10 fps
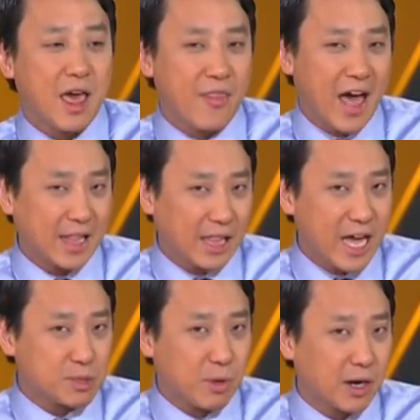That
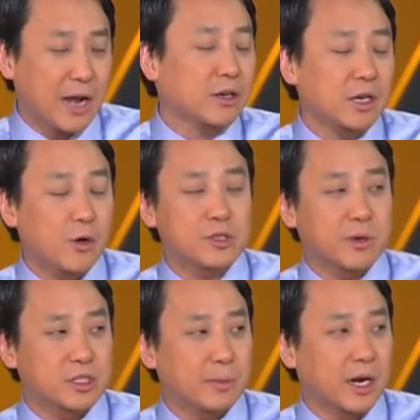last part, I don't know as
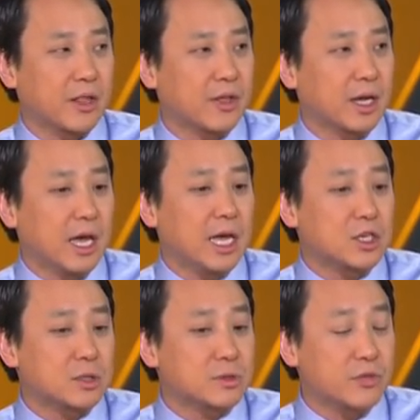much about. I think in
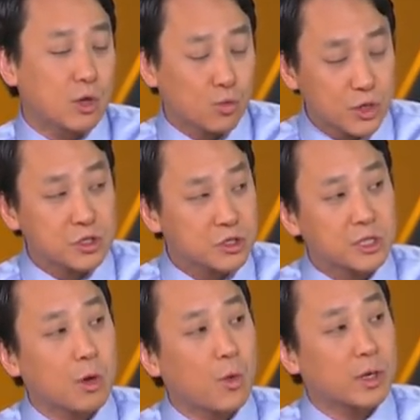terms of the originals that
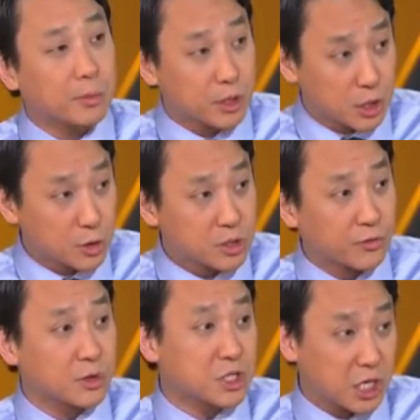they want to produce
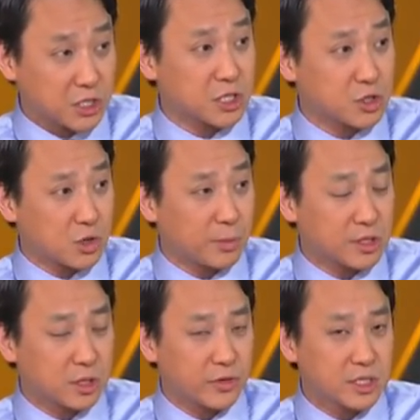for just the streaming
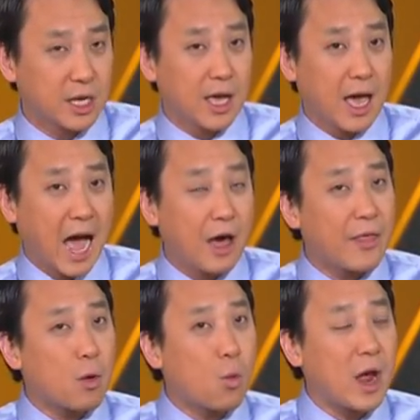service, how
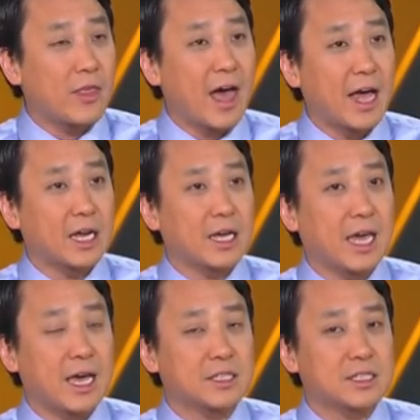they weigh that
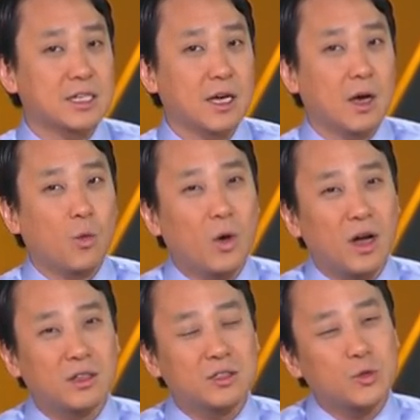against.
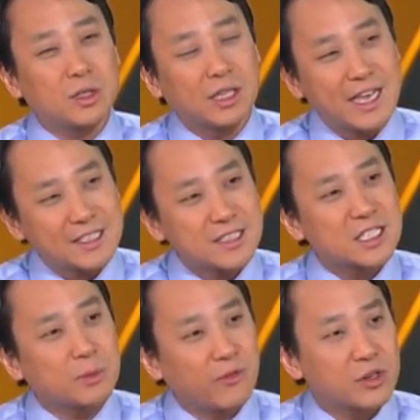Well, do we license
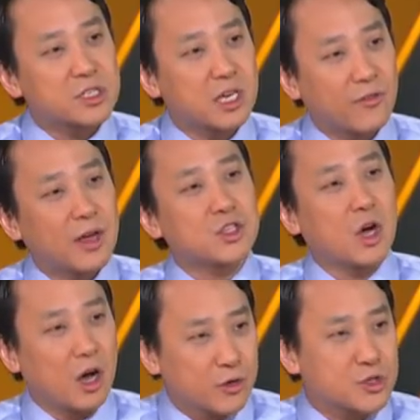some of our stuff out to
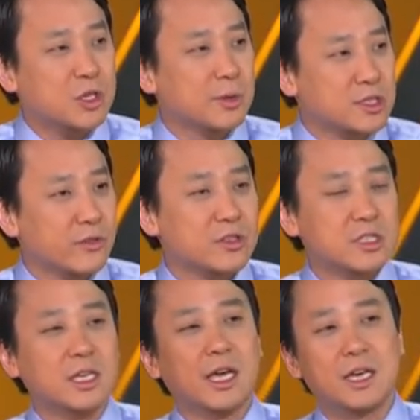other streaming services? Are they going to
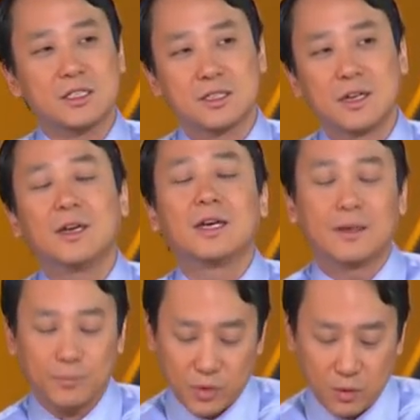cannibalize some of their
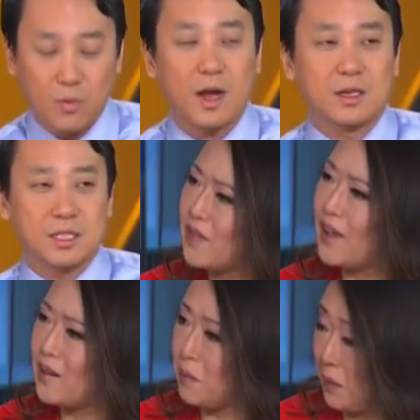franchises, right,
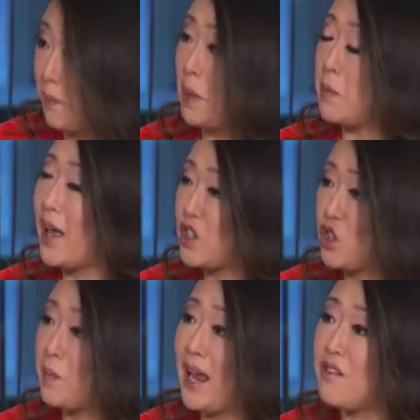exactly. That people
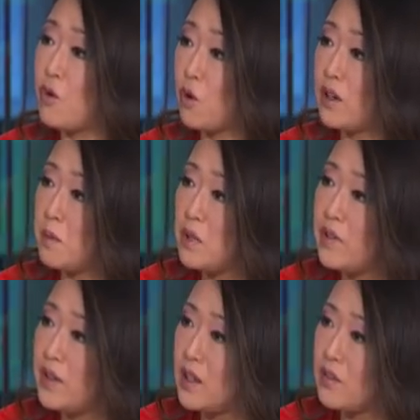actually pay for in the
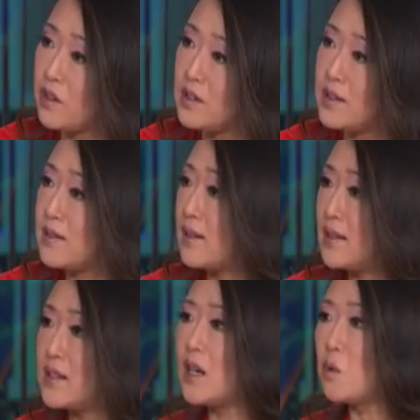movie theater, for instance, like the
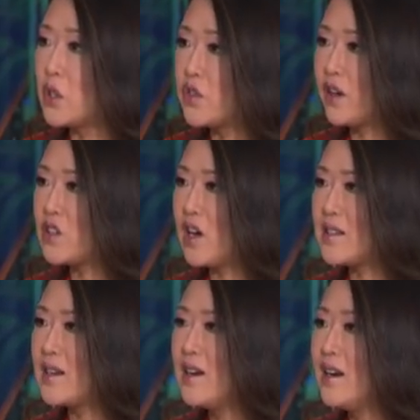Star Wars franchise? The
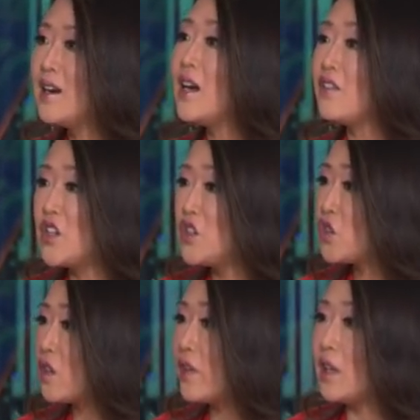Star Wars franchise. If they do
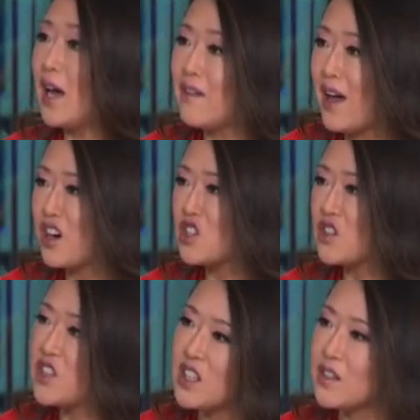sort of a live-action
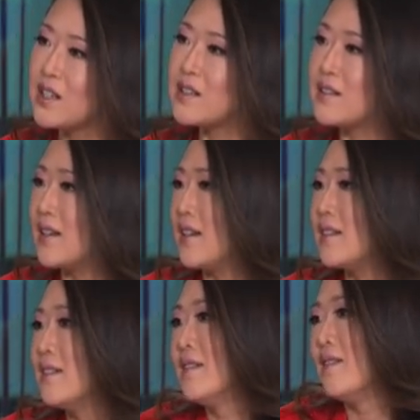series thing,
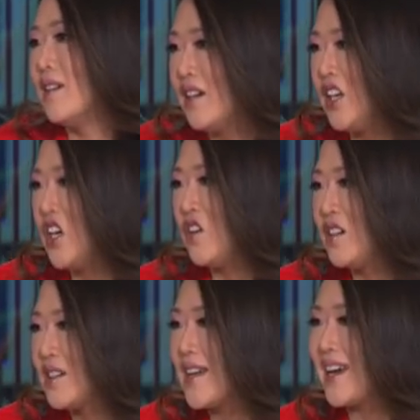you know,
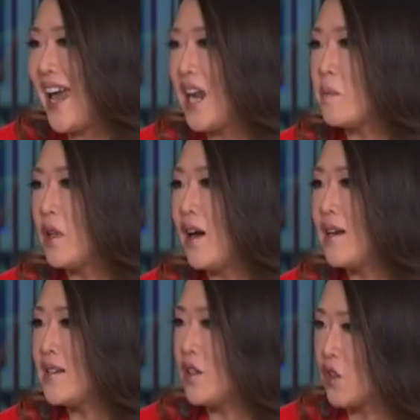does that
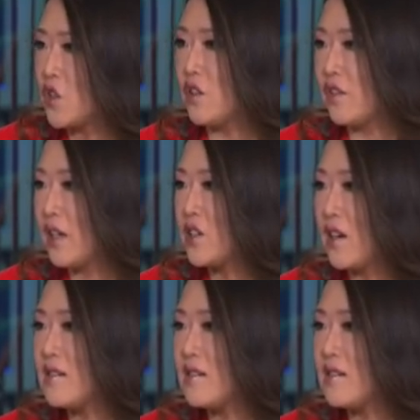cannibalize the original franchise?